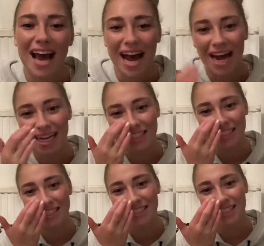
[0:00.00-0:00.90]

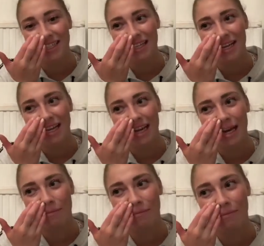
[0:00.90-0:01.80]
And
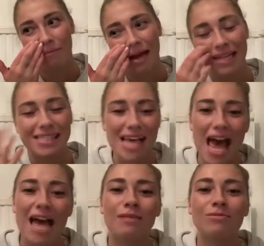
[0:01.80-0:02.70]
in
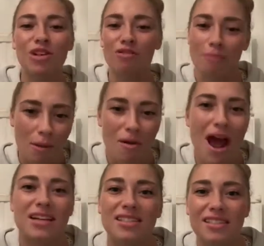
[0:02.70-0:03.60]
terms of my
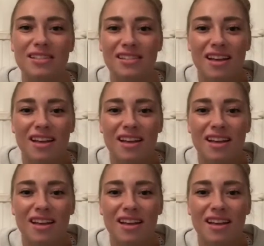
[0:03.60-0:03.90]
breasts,